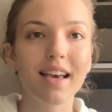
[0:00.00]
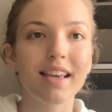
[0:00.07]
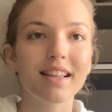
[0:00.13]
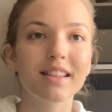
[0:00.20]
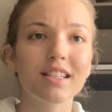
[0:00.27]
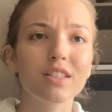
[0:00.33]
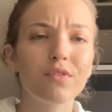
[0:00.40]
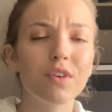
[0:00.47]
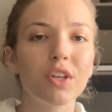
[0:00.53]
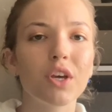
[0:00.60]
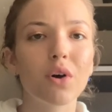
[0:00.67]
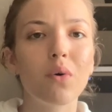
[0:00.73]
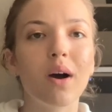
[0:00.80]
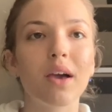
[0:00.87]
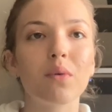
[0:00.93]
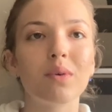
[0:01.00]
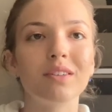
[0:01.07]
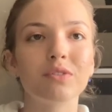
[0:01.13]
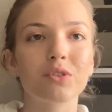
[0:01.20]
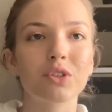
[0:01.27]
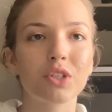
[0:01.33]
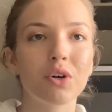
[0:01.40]
In this video, I
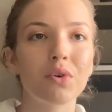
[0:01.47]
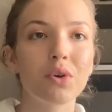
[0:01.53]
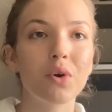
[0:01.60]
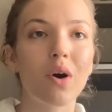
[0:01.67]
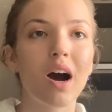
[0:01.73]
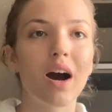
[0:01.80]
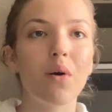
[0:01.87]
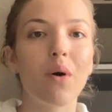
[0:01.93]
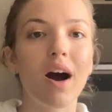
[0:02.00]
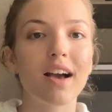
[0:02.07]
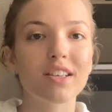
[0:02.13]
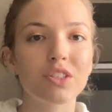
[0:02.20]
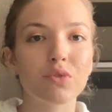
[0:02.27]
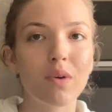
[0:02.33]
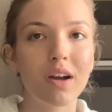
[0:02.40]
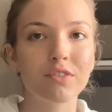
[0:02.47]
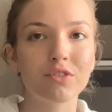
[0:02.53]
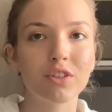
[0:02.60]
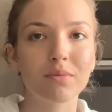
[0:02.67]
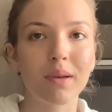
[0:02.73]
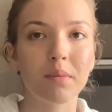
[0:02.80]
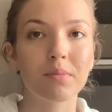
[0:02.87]
want to show you how I
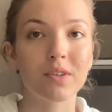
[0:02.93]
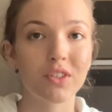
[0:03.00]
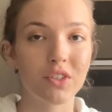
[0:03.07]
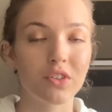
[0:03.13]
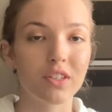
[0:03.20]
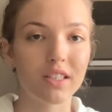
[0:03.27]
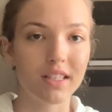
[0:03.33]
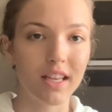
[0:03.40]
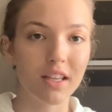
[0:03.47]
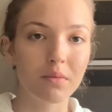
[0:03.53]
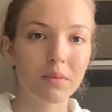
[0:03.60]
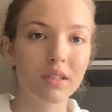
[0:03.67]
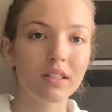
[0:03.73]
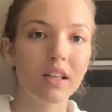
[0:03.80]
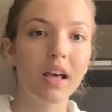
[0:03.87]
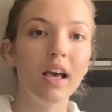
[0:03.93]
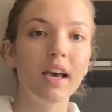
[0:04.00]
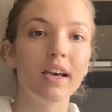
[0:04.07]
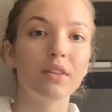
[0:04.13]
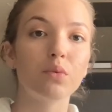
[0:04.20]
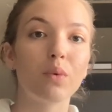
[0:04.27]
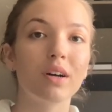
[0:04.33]
structured my personal statement
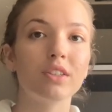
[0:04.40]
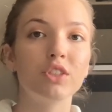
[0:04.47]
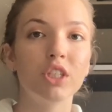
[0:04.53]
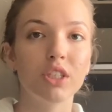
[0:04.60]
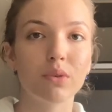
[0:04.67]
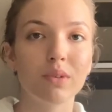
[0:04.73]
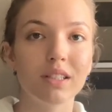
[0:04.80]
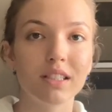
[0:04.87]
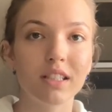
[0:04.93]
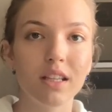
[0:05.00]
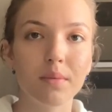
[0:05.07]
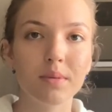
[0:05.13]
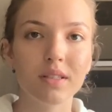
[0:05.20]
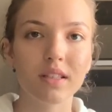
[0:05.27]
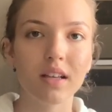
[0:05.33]
and what general tips